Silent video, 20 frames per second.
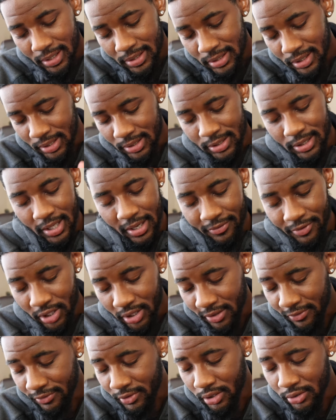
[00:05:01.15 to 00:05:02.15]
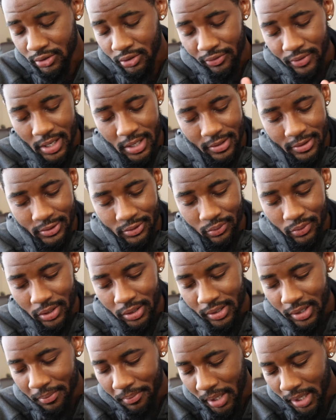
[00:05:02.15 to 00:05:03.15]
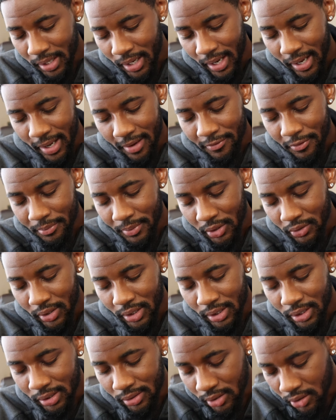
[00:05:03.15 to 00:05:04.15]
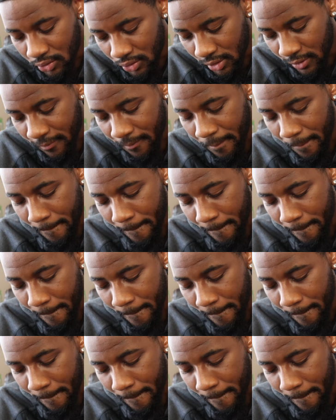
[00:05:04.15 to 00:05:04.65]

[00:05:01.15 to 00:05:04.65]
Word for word: to each and every individual around this world that may not have a meal to eat, Lord.